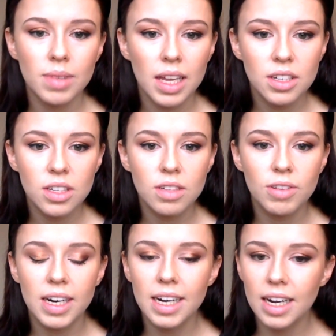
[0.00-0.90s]
There's just
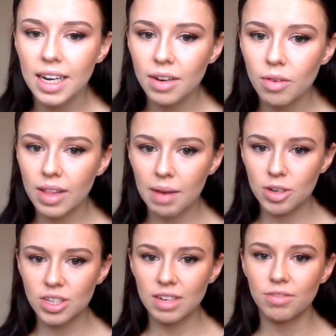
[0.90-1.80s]
really not that
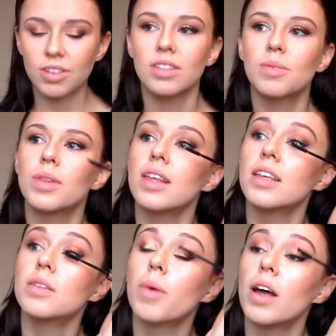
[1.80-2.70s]
much difference with
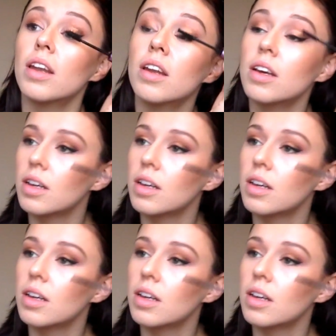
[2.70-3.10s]
this one.